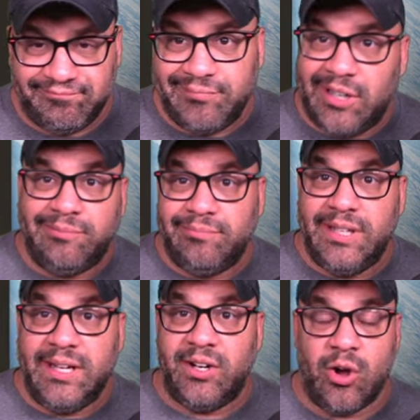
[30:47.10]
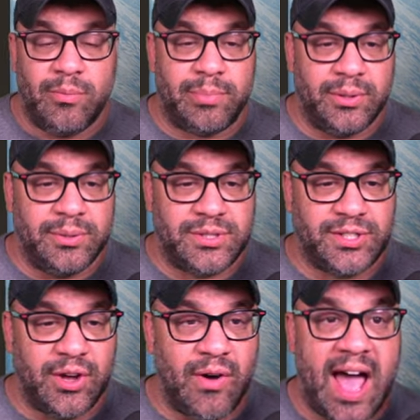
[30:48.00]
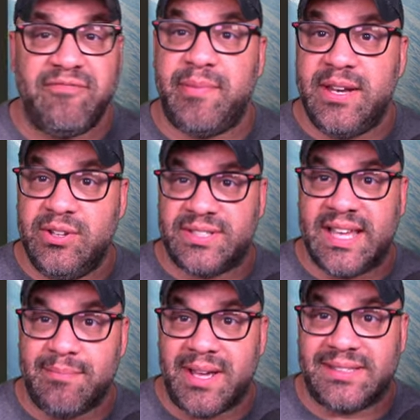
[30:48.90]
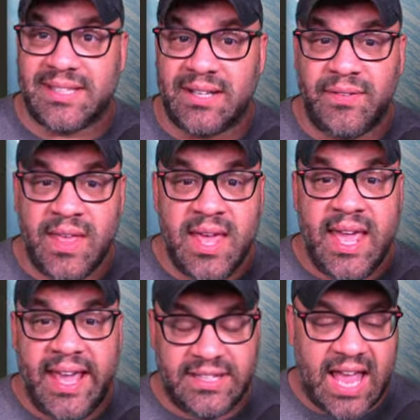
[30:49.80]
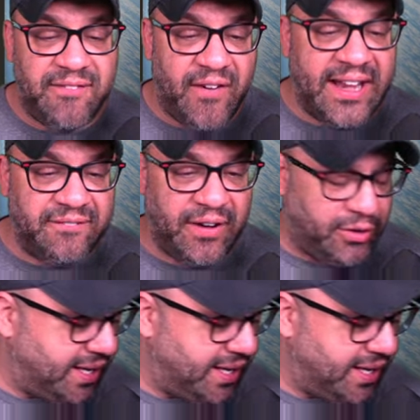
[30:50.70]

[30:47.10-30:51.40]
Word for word: you know, needed homebrew. So I've been using it myself. It's I find it very